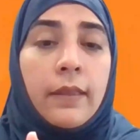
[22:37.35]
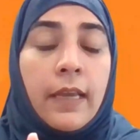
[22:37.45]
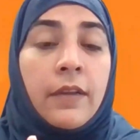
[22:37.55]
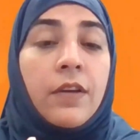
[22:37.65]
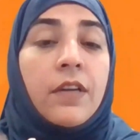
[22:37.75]

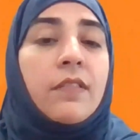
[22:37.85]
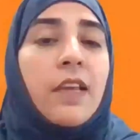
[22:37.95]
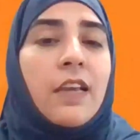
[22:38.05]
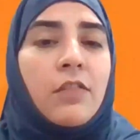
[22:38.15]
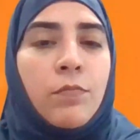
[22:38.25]
they
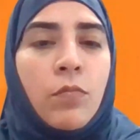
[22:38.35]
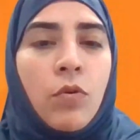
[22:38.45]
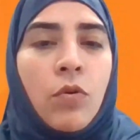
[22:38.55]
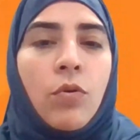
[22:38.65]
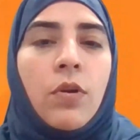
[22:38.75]
criticize
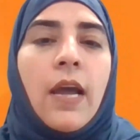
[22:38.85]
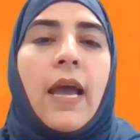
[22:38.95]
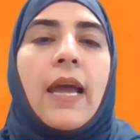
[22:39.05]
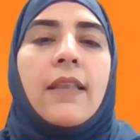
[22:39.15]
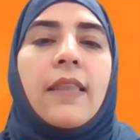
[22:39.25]
more,
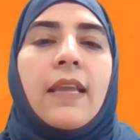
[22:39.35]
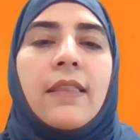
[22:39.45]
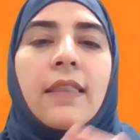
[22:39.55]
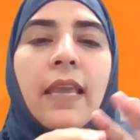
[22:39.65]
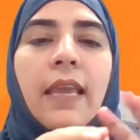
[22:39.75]
and
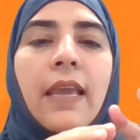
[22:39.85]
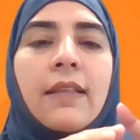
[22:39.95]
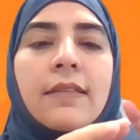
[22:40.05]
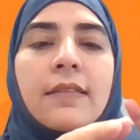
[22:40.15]
then they